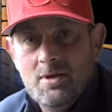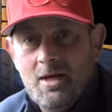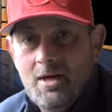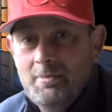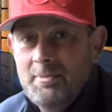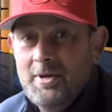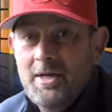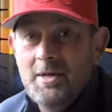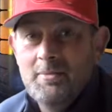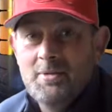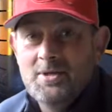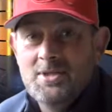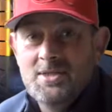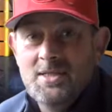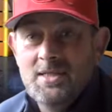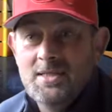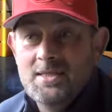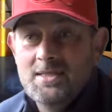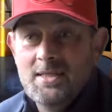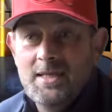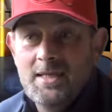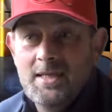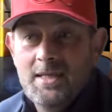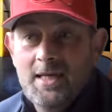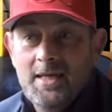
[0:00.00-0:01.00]
I mean, I'm a
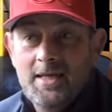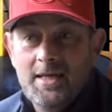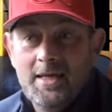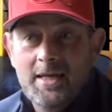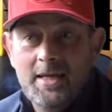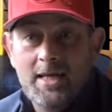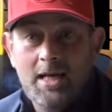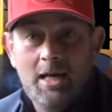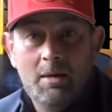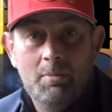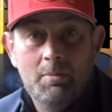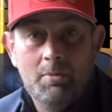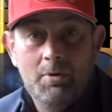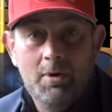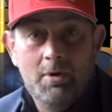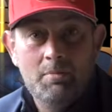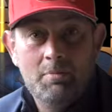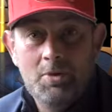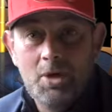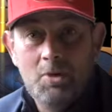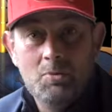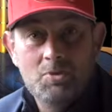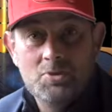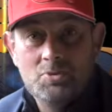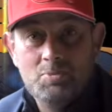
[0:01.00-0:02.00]
16 handicapper,
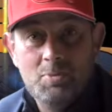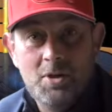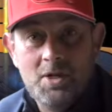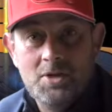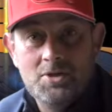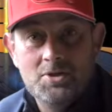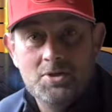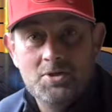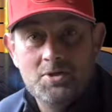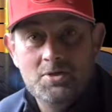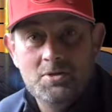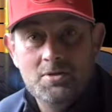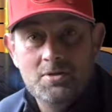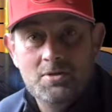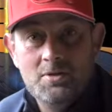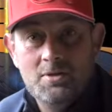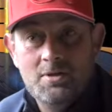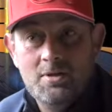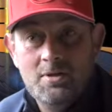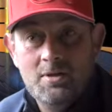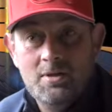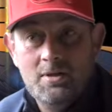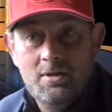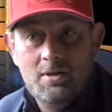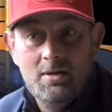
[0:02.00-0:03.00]
I'm not special.
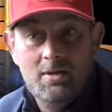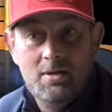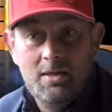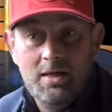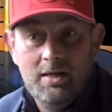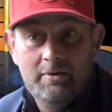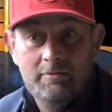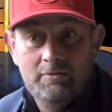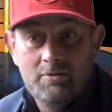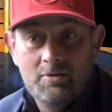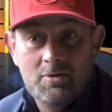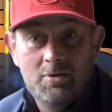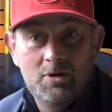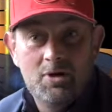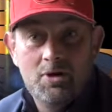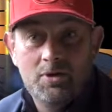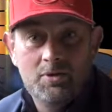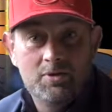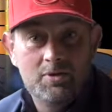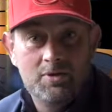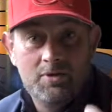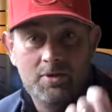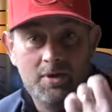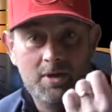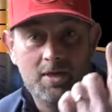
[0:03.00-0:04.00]
I've
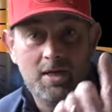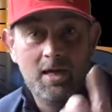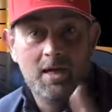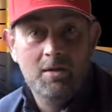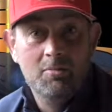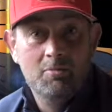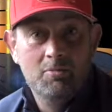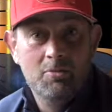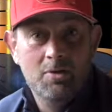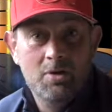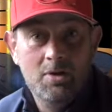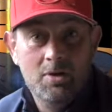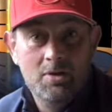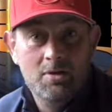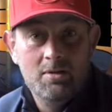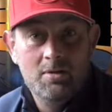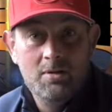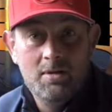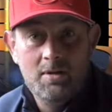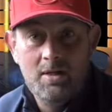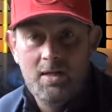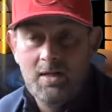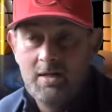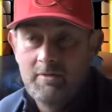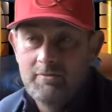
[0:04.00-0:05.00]
got the camera,
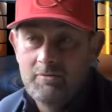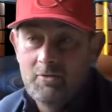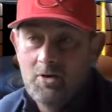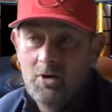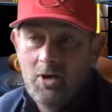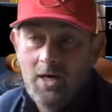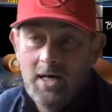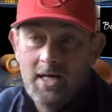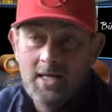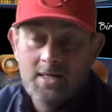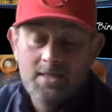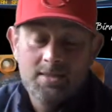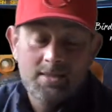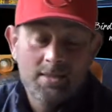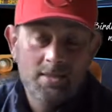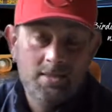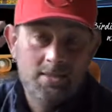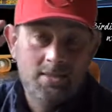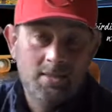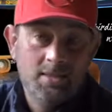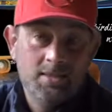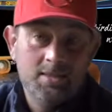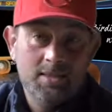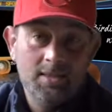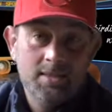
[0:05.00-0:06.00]
I've got access
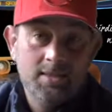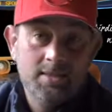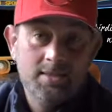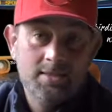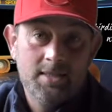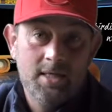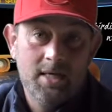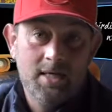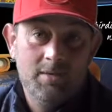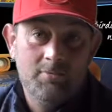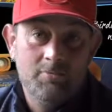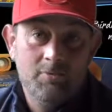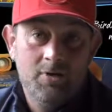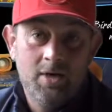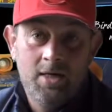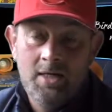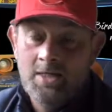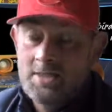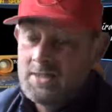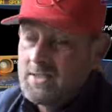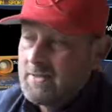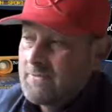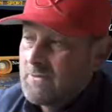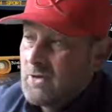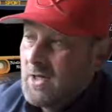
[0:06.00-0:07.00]
to Tea Time
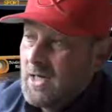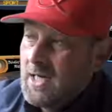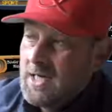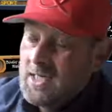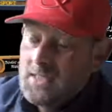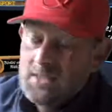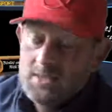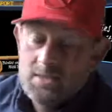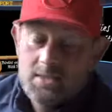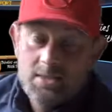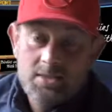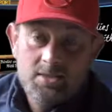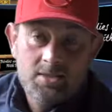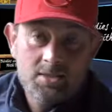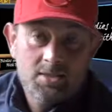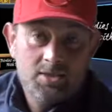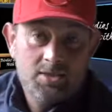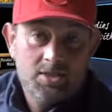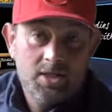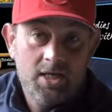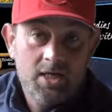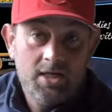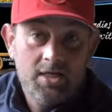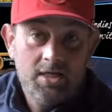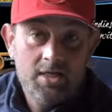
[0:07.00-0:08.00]
Range, I've got access to
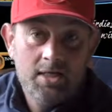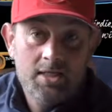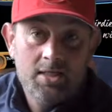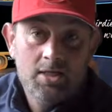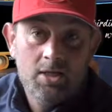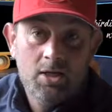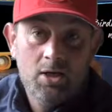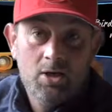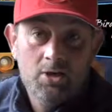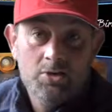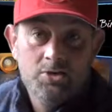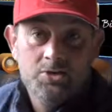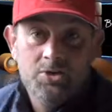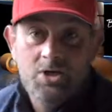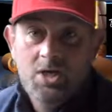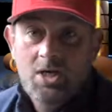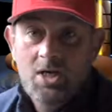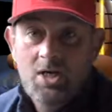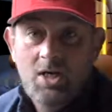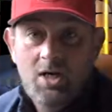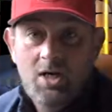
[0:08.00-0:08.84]
Staying in Lodge,